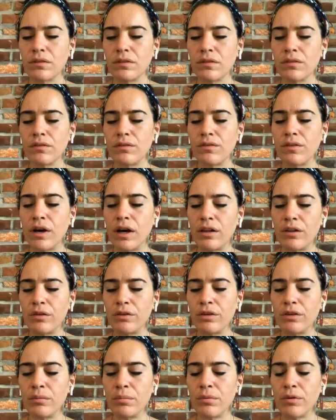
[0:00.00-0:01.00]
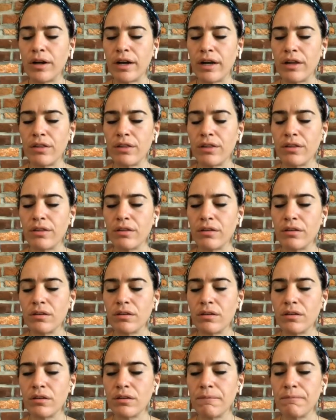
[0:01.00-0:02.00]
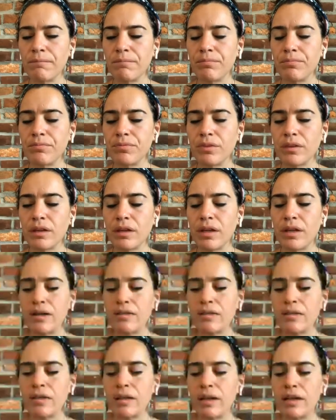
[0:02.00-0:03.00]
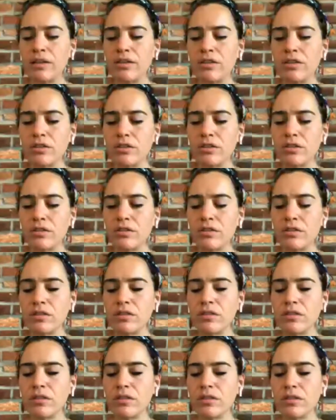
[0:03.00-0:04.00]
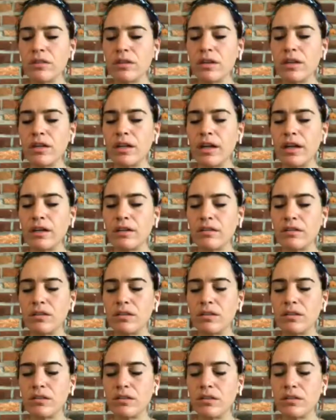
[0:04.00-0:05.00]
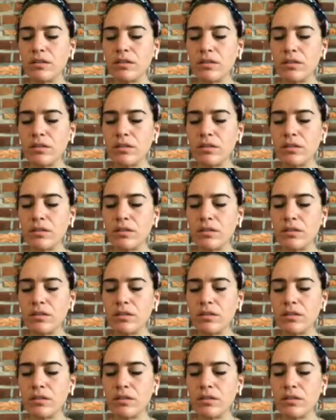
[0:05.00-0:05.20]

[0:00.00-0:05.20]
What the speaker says: Follow your breath as it enters and exits